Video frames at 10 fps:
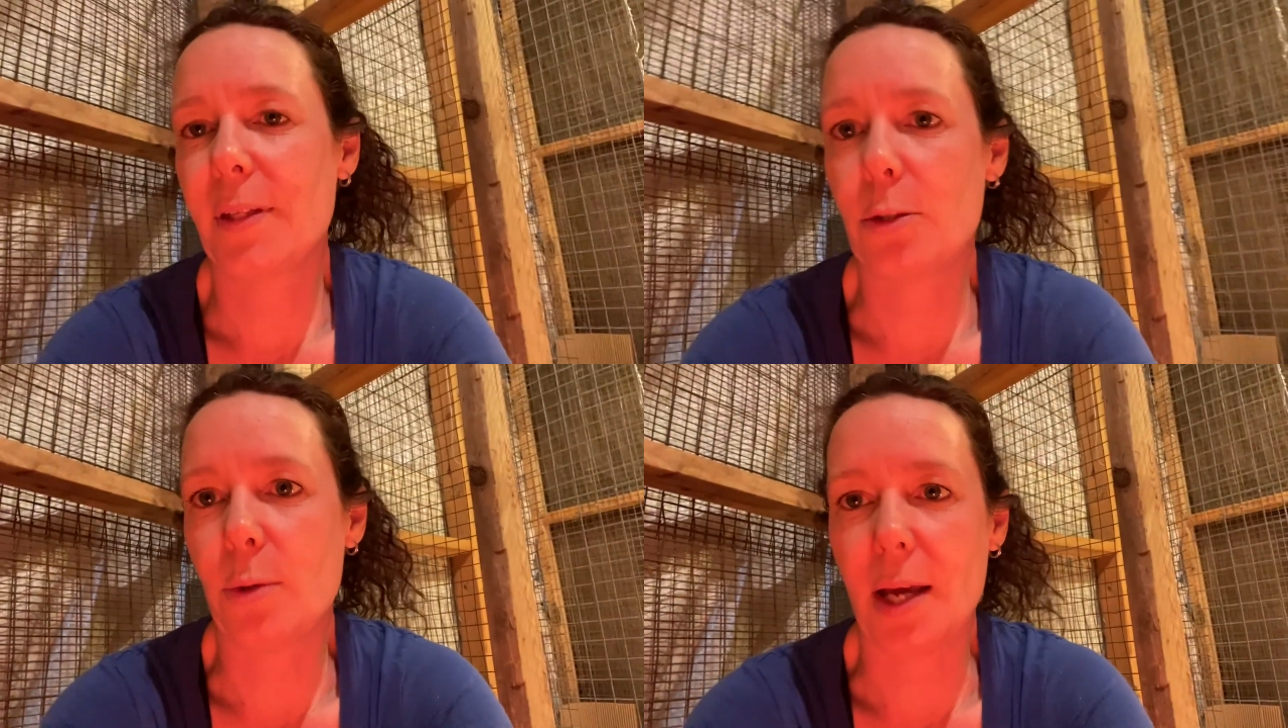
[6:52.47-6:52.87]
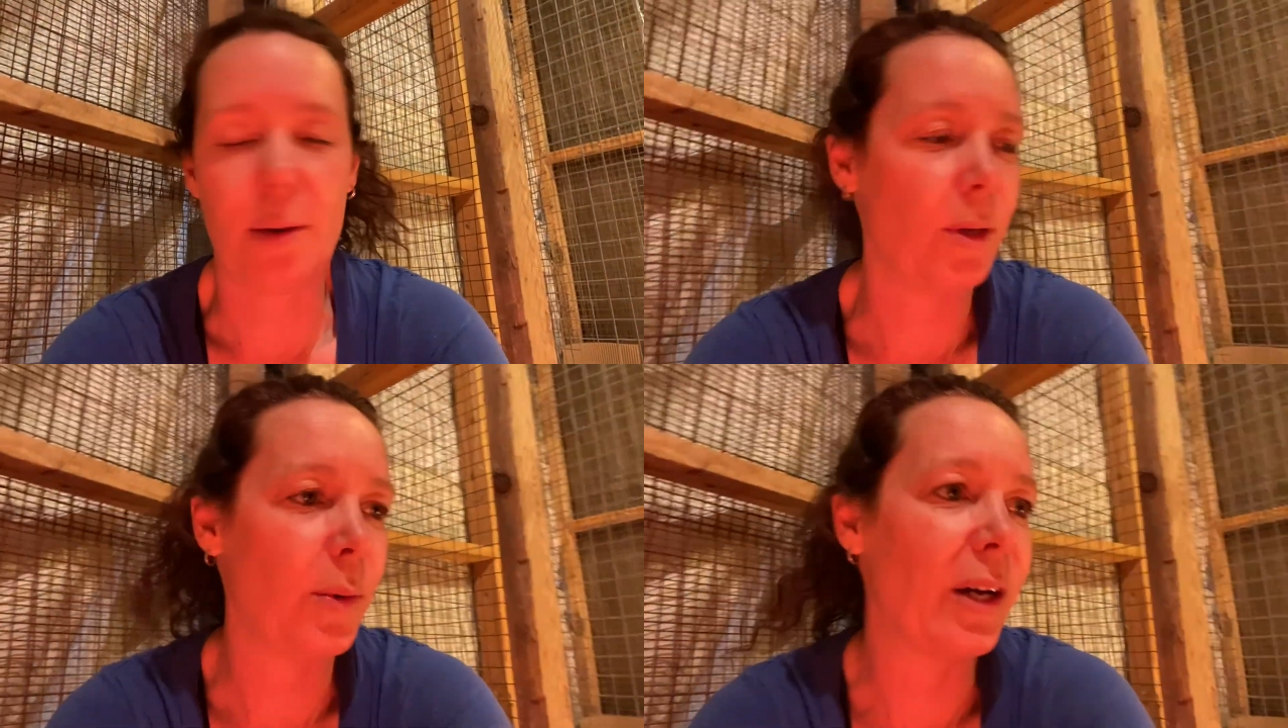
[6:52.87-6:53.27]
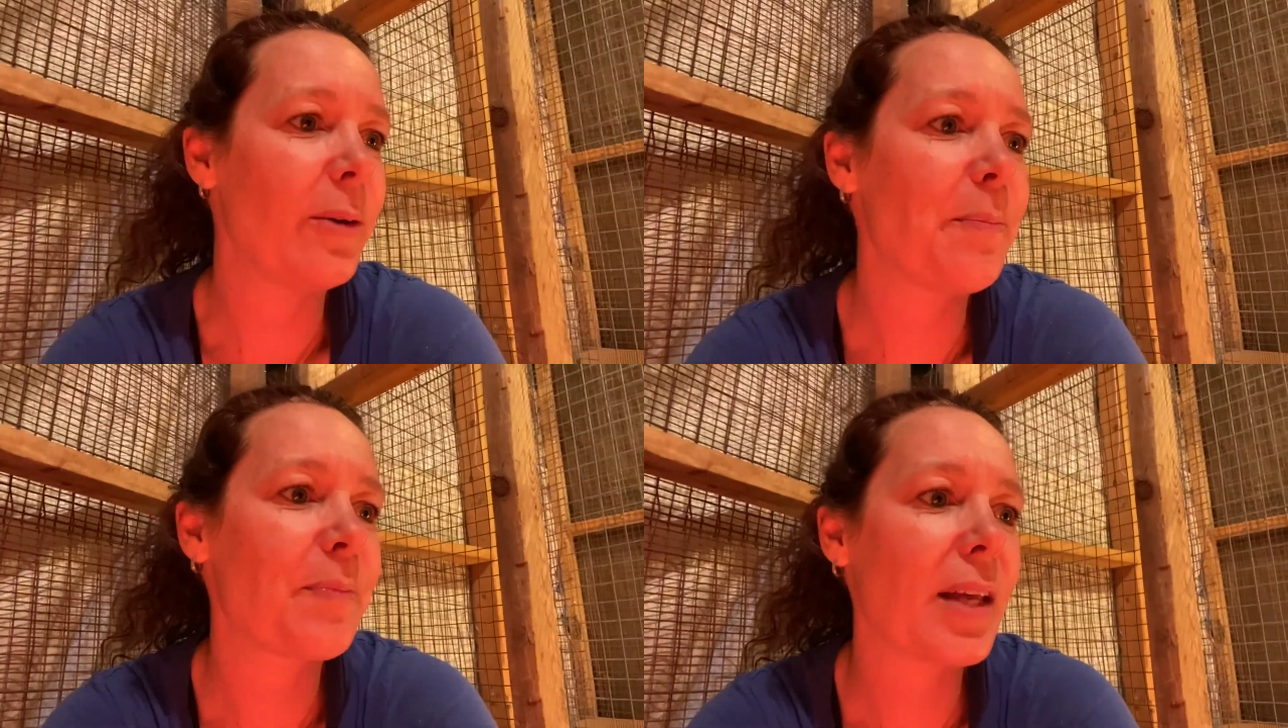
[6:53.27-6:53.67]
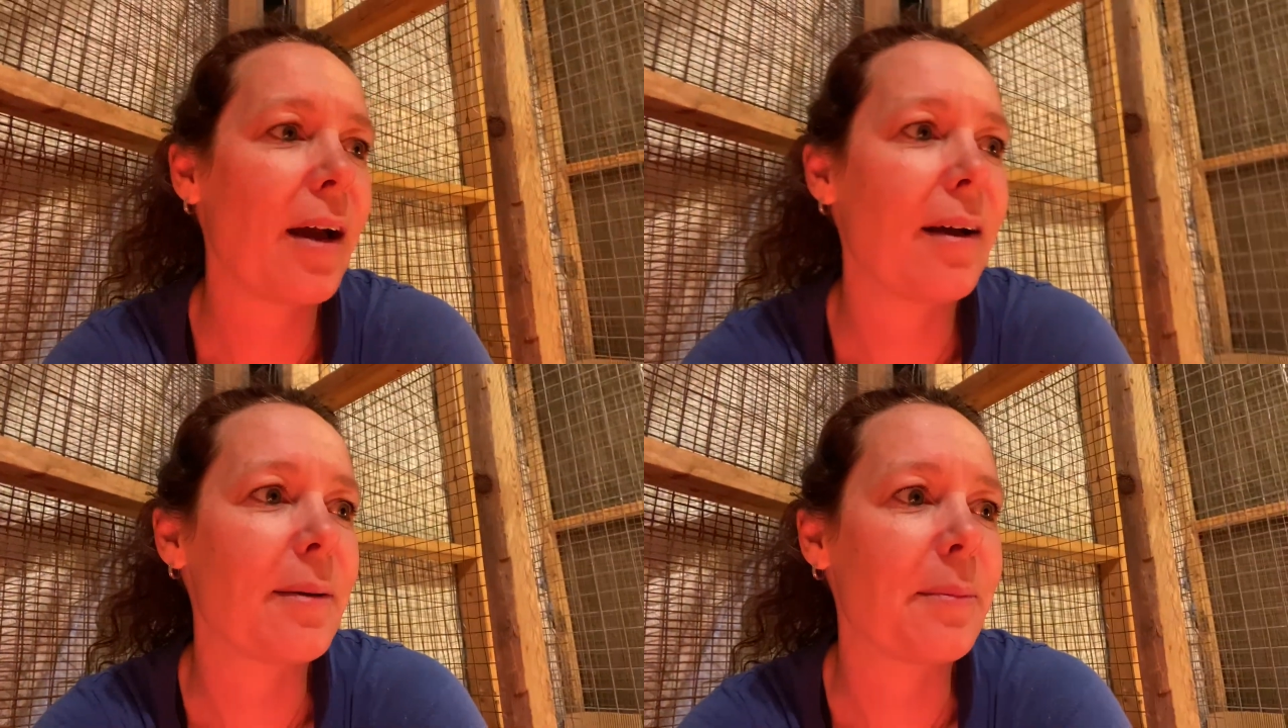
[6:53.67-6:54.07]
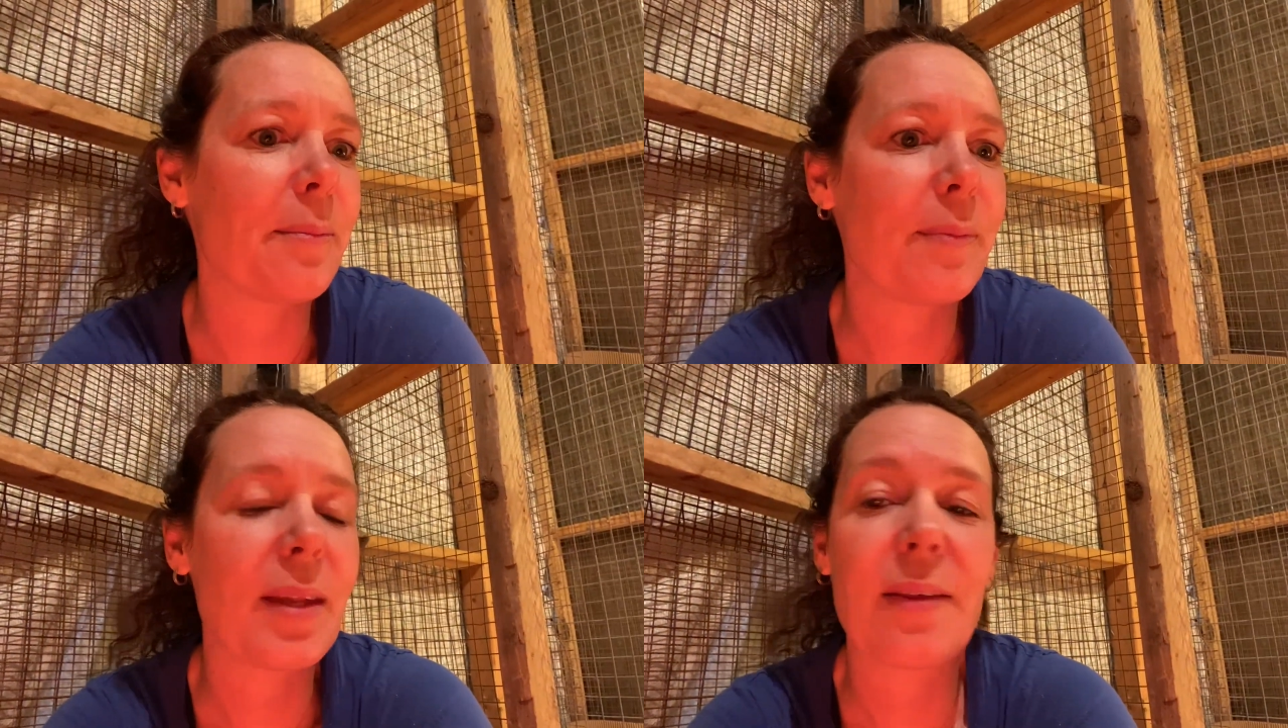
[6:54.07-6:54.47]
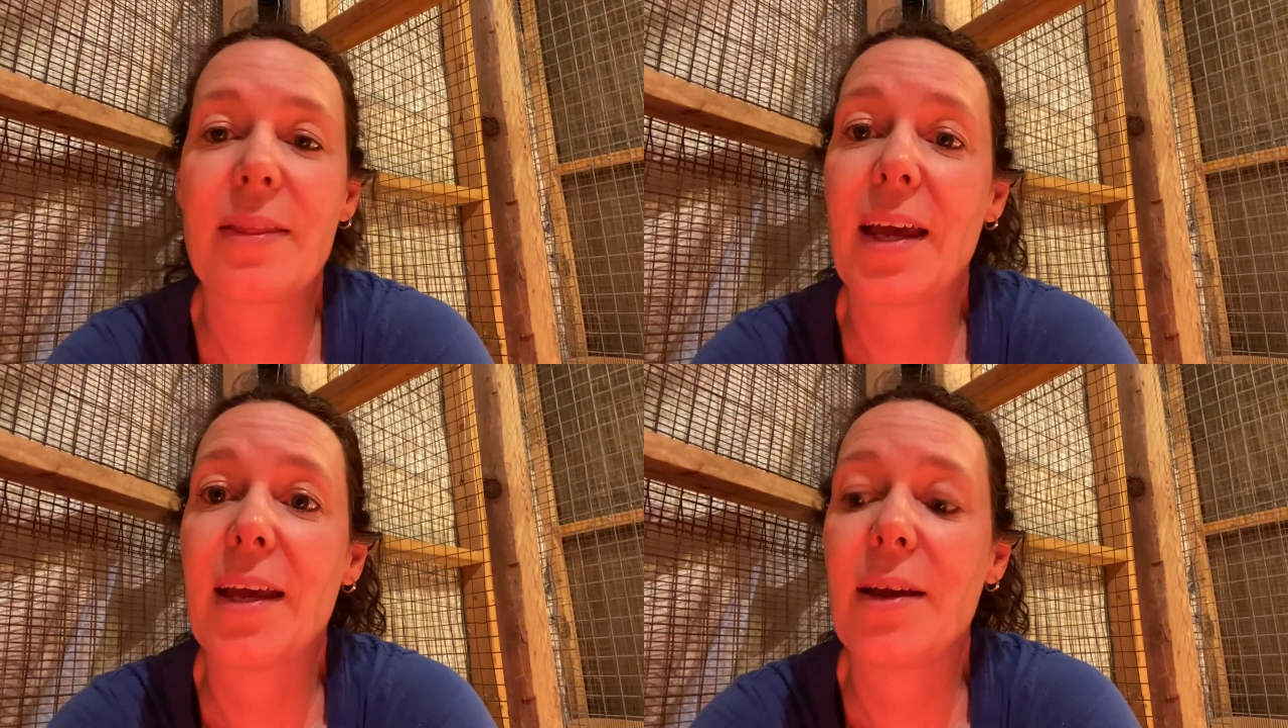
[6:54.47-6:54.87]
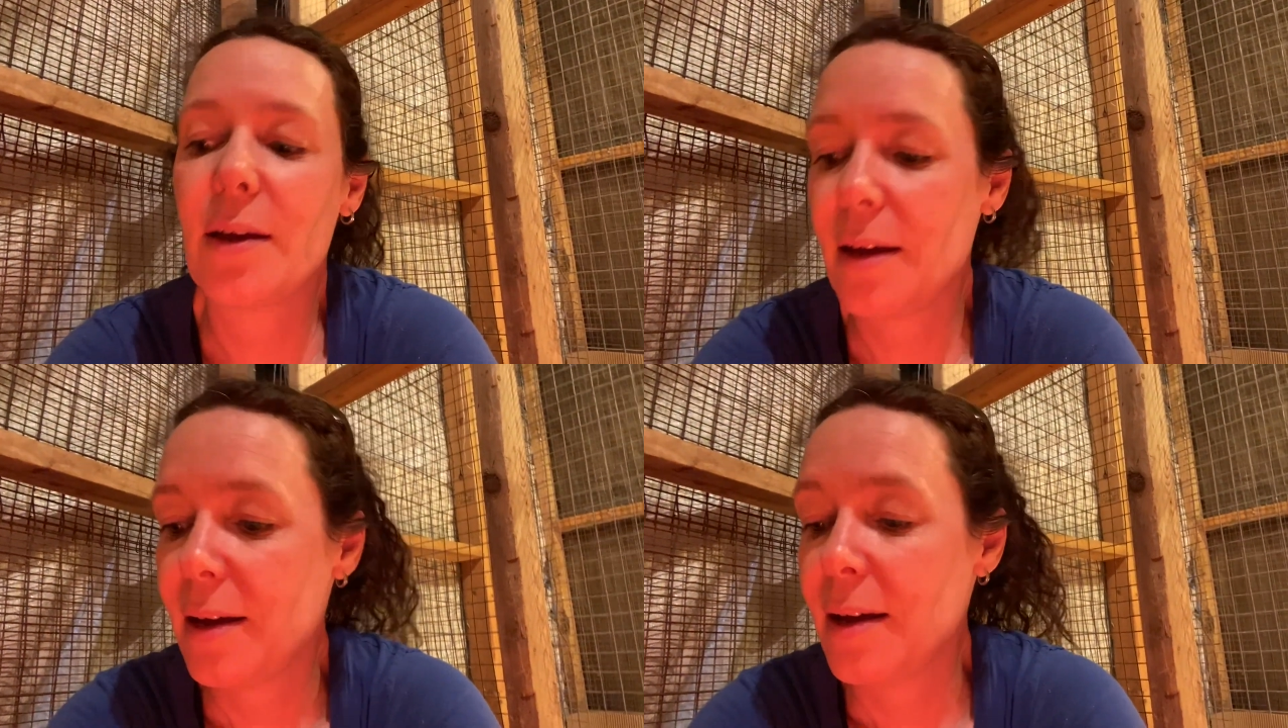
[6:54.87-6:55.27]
this weekend we will, they